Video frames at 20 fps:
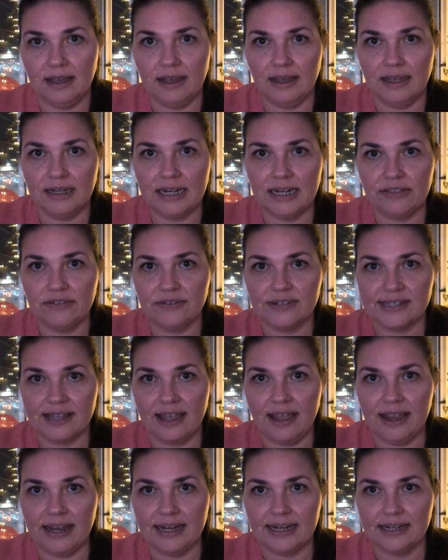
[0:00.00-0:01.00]
another
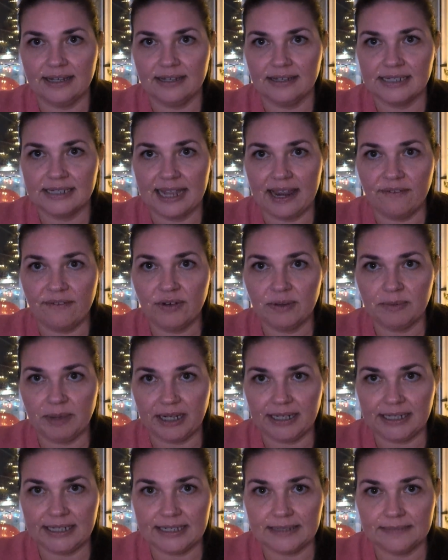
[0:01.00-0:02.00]
side to
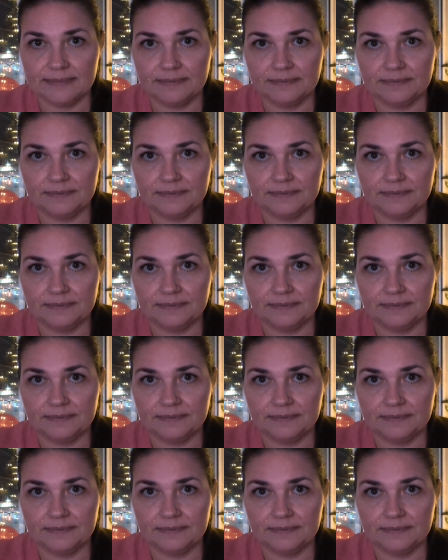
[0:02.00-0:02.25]
everybody.